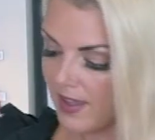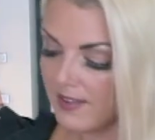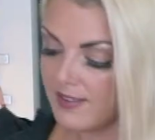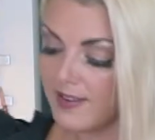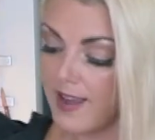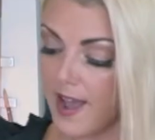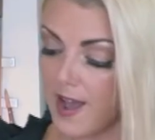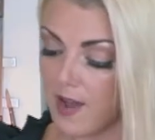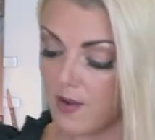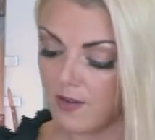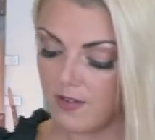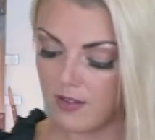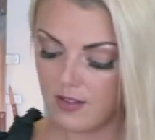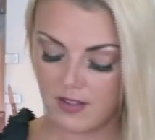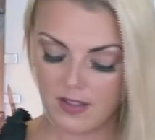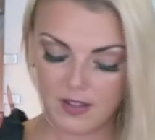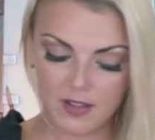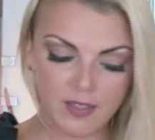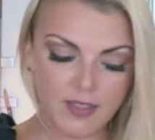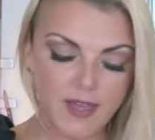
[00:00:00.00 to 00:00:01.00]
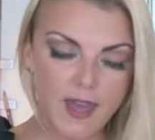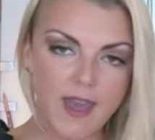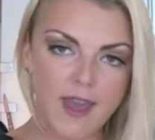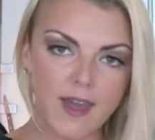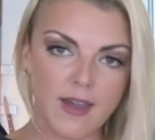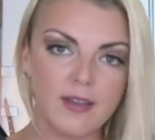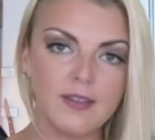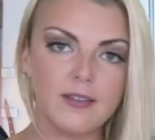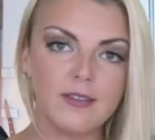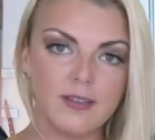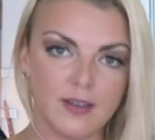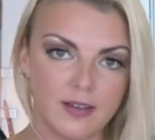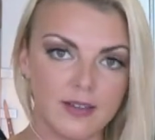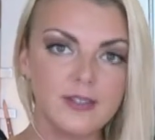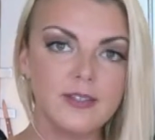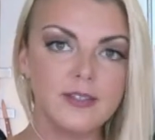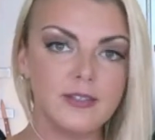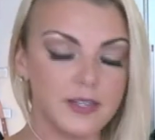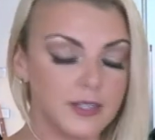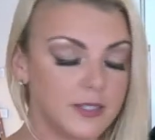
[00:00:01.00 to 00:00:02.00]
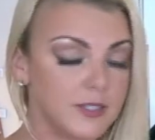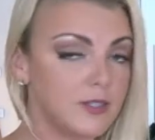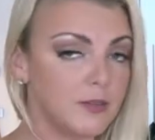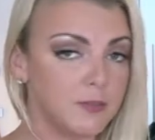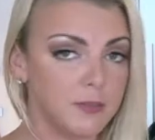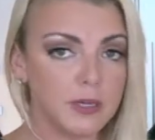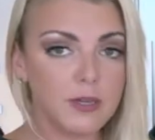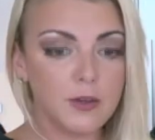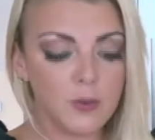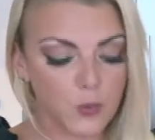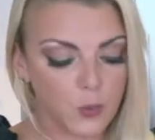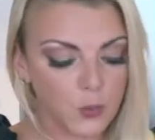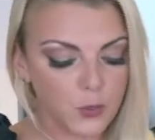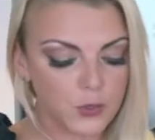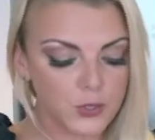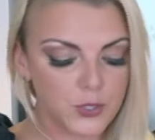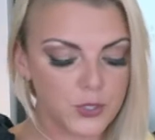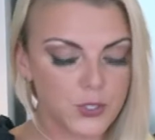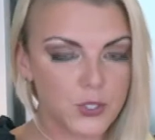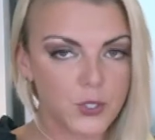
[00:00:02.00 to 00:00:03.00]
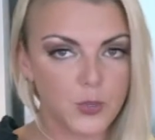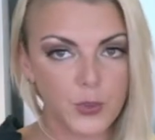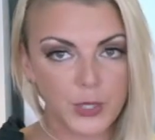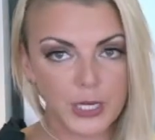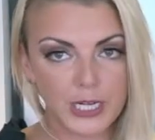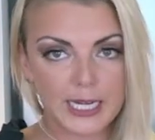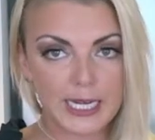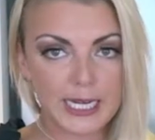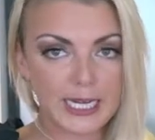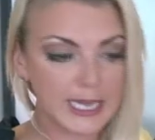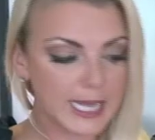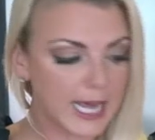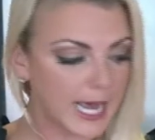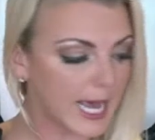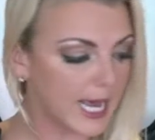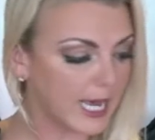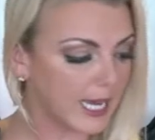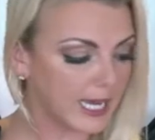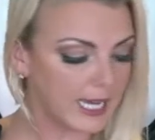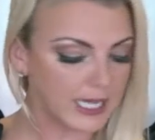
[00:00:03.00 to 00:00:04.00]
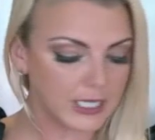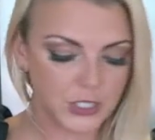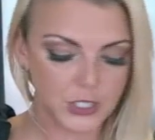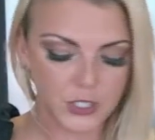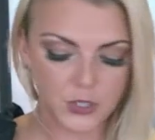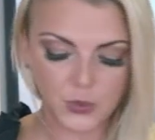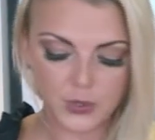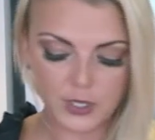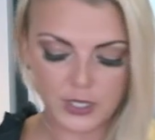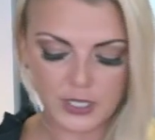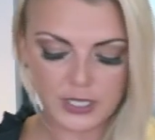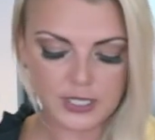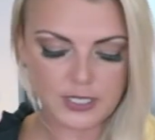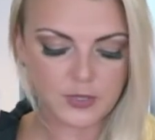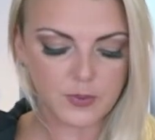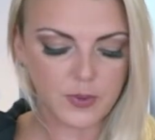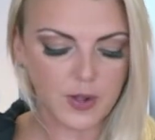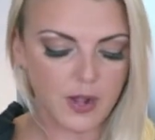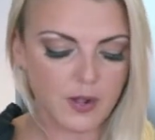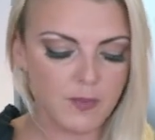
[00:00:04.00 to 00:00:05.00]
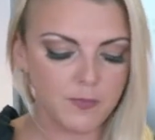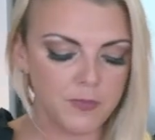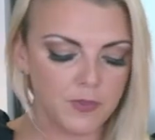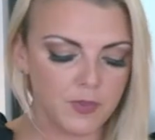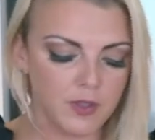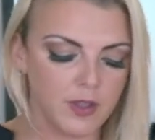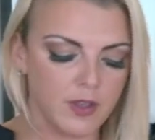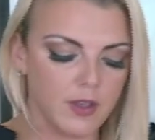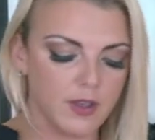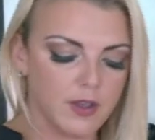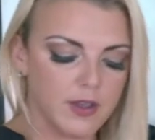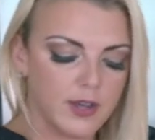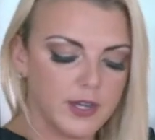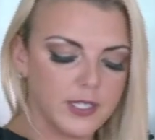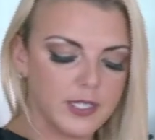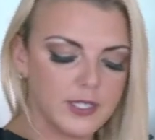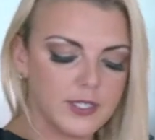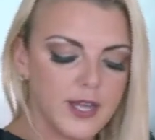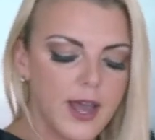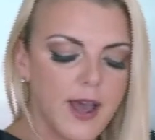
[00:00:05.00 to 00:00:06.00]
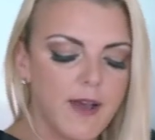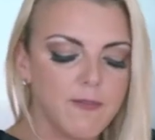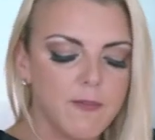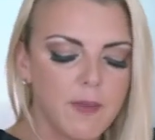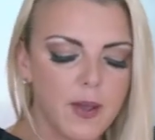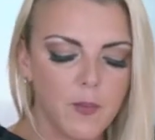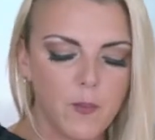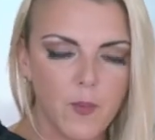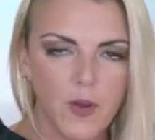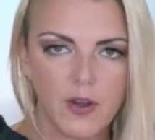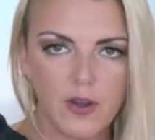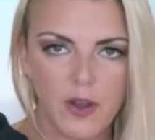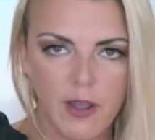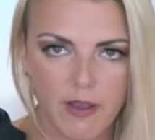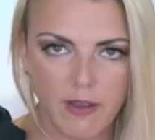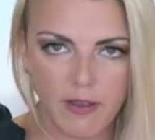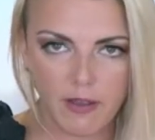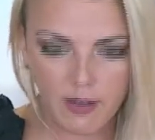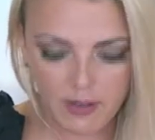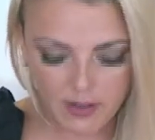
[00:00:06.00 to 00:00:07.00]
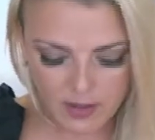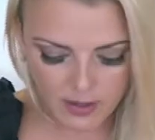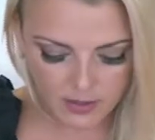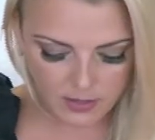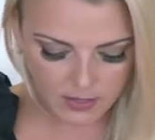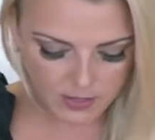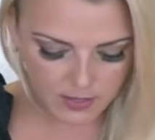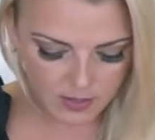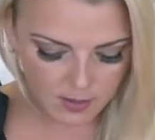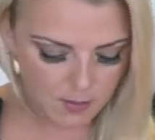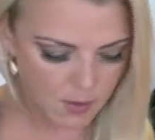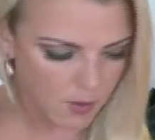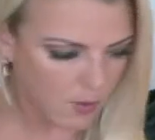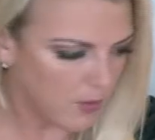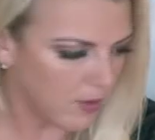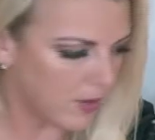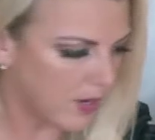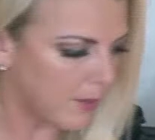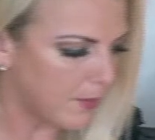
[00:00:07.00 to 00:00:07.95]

Now, the egg does need to be cooked, so we're gonna get the egg into it as well. I just have my 1 egg in the bowl.